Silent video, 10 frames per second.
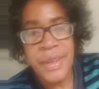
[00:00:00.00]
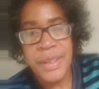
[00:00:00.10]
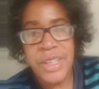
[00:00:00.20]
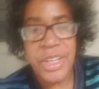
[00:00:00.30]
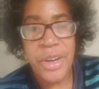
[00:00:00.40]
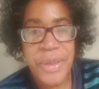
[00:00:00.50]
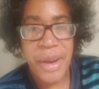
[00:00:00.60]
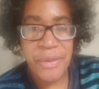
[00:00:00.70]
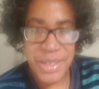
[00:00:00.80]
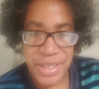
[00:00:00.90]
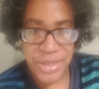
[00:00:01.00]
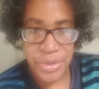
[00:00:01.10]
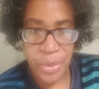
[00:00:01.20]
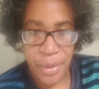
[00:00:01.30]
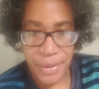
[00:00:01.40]
You know, there is a
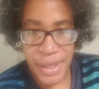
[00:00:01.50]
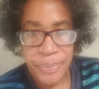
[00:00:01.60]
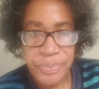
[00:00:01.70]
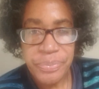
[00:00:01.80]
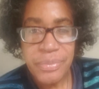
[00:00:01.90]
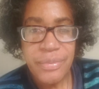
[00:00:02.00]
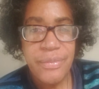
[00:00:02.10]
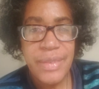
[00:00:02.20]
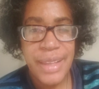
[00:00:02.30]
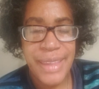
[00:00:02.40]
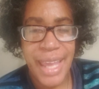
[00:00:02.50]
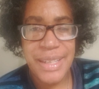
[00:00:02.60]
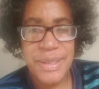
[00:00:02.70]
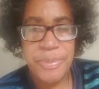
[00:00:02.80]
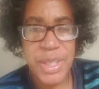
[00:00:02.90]
story that
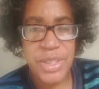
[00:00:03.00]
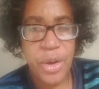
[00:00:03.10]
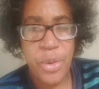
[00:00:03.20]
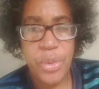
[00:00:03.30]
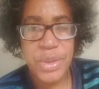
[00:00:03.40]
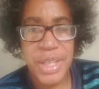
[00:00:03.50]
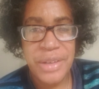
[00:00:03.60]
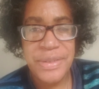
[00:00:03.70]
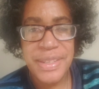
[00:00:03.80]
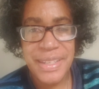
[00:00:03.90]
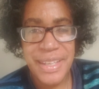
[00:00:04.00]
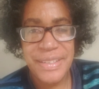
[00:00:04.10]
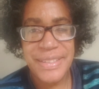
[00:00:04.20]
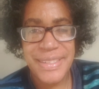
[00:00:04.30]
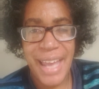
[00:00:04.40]
it's been told years and
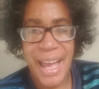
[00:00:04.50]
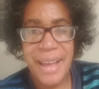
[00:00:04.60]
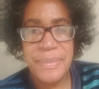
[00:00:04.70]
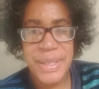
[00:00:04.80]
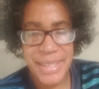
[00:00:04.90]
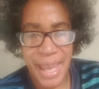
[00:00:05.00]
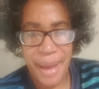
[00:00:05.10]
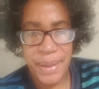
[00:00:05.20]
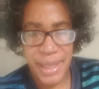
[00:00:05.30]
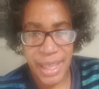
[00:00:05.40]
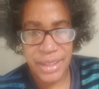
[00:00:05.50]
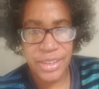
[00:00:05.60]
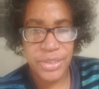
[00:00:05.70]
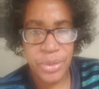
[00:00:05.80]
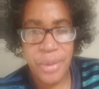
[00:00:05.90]
years, time and time again,
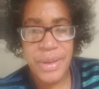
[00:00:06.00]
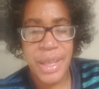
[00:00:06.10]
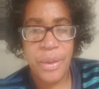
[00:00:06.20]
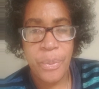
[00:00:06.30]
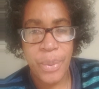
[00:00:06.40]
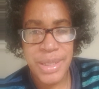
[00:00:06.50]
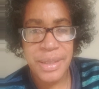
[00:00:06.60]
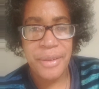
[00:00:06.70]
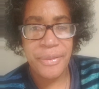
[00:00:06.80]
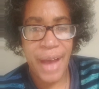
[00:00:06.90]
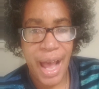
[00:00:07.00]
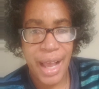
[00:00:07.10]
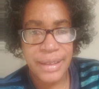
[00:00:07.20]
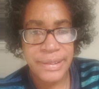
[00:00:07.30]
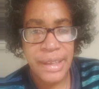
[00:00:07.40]
the story of the Wizard of
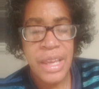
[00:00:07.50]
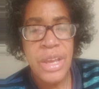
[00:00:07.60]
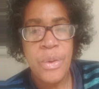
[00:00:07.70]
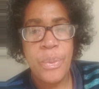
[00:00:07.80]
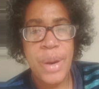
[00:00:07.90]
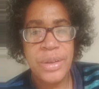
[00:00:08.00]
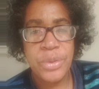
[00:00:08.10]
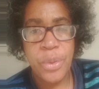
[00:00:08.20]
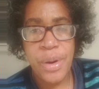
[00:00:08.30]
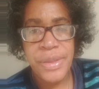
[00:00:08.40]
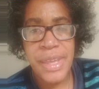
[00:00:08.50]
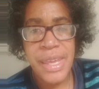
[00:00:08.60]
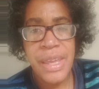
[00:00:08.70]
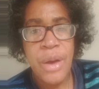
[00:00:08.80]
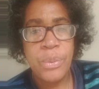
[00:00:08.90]
Oz, where
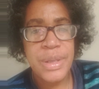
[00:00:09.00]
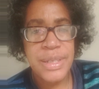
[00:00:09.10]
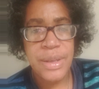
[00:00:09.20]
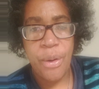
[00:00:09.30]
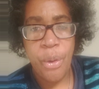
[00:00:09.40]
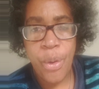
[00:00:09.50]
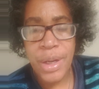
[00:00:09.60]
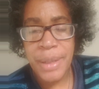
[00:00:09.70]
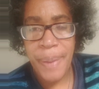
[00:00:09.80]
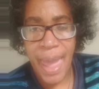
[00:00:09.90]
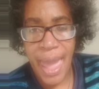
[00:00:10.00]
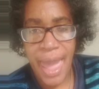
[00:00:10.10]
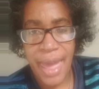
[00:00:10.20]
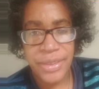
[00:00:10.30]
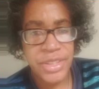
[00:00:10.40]
Dorothy was on a
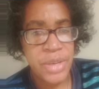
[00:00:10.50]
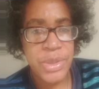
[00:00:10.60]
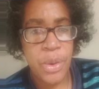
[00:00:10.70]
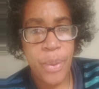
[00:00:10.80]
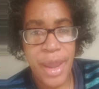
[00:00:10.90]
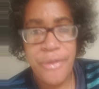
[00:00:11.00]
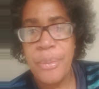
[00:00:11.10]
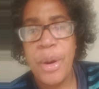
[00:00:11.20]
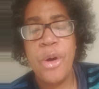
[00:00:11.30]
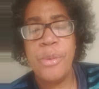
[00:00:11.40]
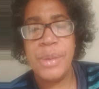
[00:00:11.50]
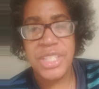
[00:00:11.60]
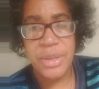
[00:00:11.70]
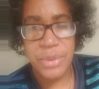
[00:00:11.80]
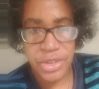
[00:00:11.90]
path. She was away from home and
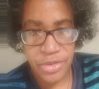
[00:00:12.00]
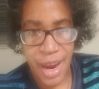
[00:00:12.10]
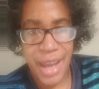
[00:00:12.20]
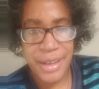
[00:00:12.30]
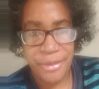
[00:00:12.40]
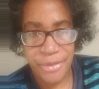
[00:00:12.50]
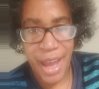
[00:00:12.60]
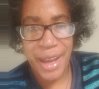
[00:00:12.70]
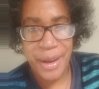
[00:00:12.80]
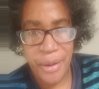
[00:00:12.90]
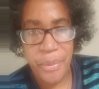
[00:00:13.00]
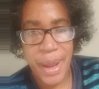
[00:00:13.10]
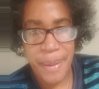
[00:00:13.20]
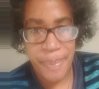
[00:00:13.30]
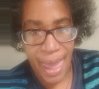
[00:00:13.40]
she was trying to find her
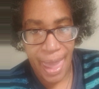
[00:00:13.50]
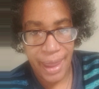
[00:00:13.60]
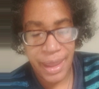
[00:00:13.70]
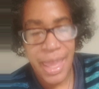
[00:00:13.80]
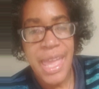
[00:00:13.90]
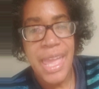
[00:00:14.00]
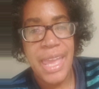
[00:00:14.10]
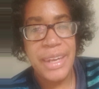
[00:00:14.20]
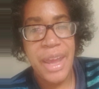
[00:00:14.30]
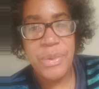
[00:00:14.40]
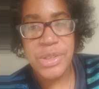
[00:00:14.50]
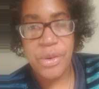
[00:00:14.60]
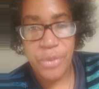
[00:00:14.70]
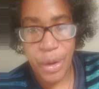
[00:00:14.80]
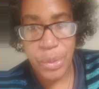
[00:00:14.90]
way back. And there was a
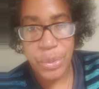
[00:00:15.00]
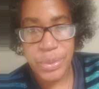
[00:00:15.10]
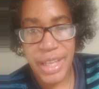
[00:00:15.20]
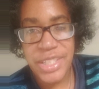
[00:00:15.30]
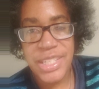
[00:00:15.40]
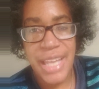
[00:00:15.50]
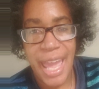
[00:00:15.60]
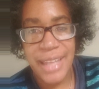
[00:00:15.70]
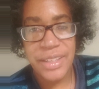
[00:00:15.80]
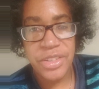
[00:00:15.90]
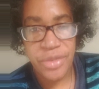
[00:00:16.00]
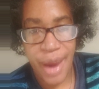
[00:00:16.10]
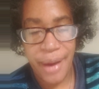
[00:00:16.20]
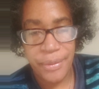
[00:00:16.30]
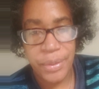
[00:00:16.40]
road that she had to
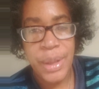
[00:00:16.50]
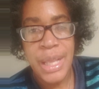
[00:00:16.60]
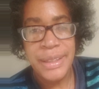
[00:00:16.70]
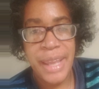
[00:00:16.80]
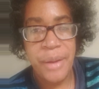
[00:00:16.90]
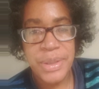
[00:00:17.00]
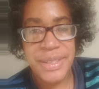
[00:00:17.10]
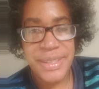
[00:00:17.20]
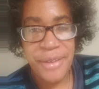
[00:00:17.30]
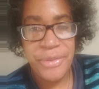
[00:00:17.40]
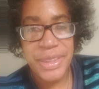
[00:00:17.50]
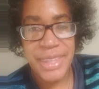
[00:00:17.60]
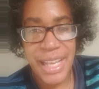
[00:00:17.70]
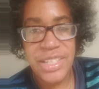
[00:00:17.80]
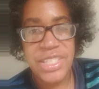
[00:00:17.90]
travel. There was different
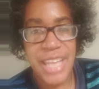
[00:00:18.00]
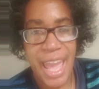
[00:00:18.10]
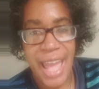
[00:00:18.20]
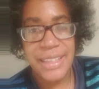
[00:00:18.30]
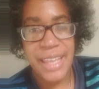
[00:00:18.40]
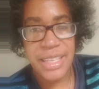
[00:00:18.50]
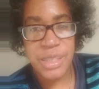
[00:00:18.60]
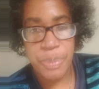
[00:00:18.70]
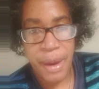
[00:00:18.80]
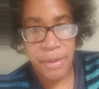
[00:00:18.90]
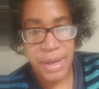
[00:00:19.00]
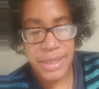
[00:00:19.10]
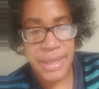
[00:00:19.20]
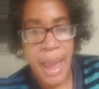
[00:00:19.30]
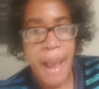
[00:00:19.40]
things she had to
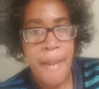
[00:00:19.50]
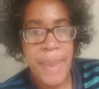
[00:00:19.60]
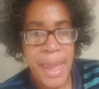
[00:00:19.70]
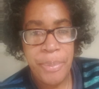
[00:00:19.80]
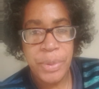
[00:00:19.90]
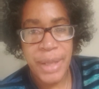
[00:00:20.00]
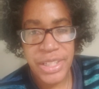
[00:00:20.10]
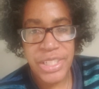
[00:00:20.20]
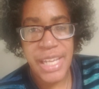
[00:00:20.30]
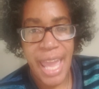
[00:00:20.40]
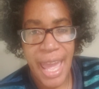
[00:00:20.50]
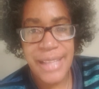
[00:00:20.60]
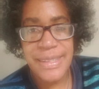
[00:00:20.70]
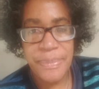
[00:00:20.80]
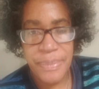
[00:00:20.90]
experience, people that she
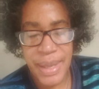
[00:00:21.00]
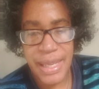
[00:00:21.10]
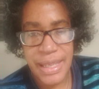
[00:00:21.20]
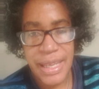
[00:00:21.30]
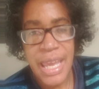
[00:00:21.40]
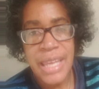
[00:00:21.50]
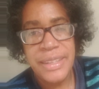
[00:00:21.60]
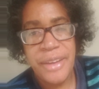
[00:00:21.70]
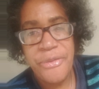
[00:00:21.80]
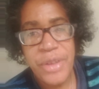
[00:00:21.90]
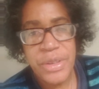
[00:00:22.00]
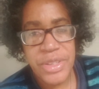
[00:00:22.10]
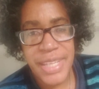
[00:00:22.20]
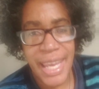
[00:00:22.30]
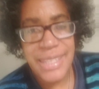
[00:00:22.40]
had to meet,
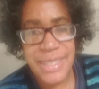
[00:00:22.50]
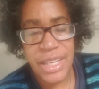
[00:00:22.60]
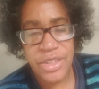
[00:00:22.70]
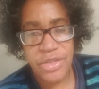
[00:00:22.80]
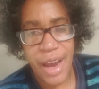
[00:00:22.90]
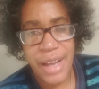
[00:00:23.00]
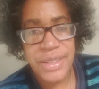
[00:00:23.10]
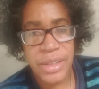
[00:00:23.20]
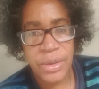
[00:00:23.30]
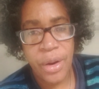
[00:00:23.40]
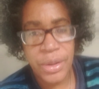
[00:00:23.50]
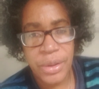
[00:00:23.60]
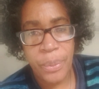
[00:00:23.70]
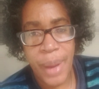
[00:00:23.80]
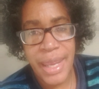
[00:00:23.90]
different tests and trials along
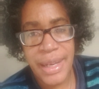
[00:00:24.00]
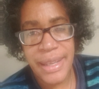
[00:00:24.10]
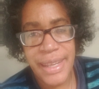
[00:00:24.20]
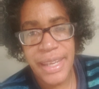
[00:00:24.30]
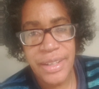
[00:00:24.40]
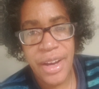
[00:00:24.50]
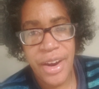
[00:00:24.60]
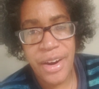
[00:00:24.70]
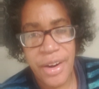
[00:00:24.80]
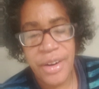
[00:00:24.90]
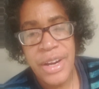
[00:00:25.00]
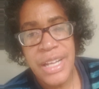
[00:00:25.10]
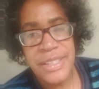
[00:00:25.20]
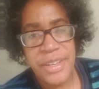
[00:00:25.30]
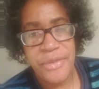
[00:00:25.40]
the way to get her
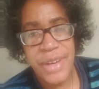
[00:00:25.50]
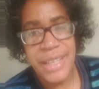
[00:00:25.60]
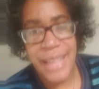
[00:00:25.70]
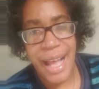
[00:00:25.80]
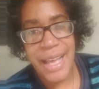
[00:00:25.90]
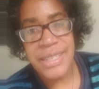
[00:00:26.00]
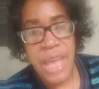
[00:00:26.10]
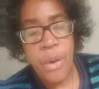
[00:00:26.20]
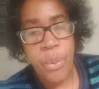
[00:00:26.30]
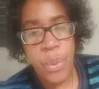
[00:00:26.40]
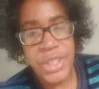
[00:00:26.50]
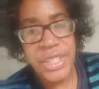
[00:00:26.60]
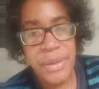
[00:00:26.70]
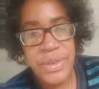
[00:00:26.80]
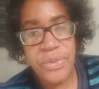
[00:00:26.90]
to realize what
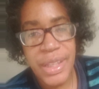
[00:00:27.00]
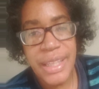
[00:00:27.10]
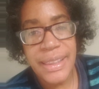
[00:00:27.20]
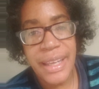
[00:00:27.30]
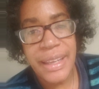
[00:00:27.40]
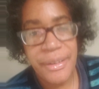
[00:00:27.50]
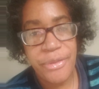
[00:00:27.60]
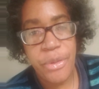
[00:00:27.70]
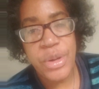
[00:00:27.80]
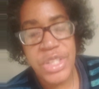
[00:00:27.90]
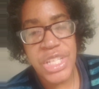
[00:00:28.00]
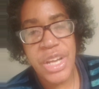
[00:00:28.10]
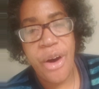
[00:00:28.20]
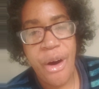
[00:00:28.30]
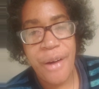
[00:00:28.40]
she was really looking for
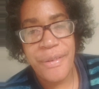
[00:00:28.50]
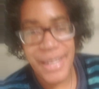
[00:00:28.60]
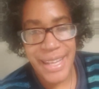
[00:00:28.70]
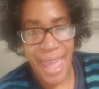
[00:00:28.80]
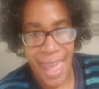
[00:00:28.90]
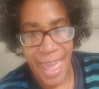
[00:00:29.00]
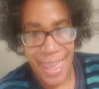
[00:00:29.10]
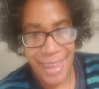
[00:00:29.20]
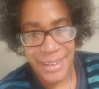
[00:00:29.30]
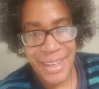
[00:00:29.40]
she already had.